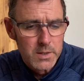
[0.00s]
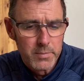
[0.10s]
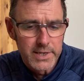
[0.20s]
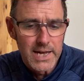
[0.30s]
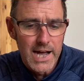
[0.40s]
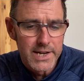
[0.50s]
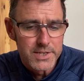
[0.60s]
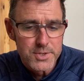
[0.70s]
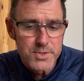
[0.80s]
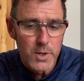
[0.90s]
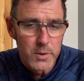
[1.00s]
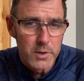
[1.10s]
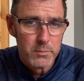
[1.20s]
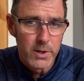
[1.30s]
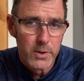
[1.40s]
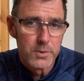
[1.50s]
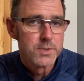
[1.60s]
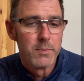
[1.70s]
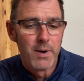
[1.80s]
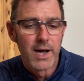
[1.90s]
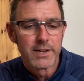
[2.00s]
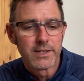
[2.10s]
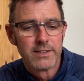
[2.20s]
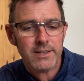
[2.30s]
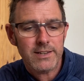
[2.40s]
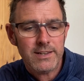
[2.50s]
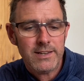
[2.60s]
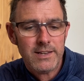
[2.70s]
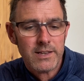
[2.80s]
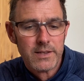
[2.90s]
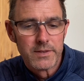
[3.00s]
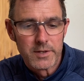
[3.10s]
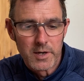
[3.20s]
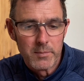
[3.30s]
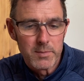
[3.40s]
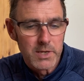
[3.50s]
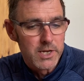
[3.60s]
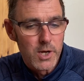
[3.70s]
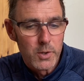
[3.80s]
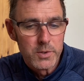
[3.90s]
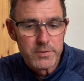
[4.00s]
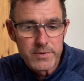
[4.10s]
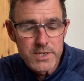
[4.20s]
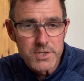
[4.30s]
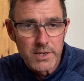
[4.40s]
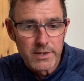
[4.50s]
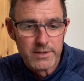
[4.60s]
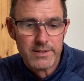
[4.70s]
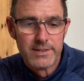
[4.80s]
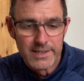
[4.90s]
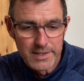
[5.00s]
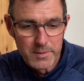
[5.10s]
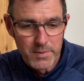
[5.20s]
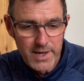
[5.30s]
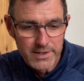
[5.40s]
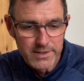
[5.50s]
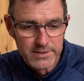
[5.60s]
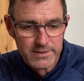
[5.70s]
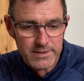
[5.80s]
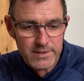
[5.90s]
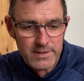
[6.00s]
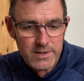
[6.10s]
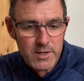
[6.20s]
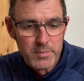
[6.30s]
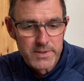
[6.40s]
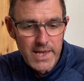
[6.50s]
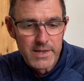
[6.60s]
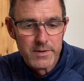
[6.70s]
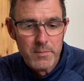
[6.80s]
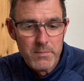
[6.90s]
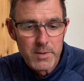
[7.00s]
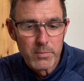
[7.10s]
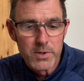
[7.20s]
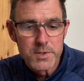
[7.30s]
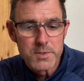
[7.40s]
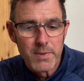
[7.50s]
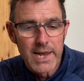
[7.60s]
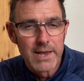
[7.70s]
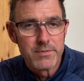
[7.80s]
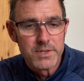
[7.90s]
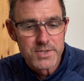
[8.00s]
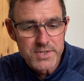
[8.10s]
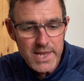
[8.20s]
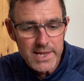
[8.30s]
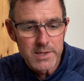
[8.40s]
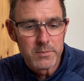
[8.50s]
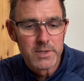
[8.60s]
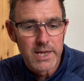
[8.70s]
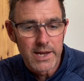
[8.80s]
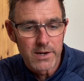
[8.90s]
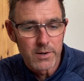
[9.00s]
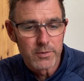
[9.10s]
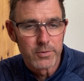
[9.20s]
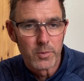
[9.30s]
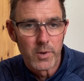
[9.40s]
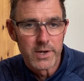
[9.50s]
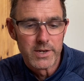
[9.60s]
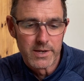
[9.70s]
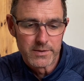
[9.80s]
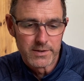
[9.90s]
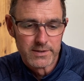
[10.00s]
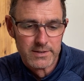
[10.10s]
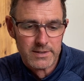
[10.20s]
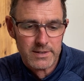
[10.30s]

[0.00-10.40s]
But God has so composed the body that there may be no division in the body, but that the members may have the same care for one another.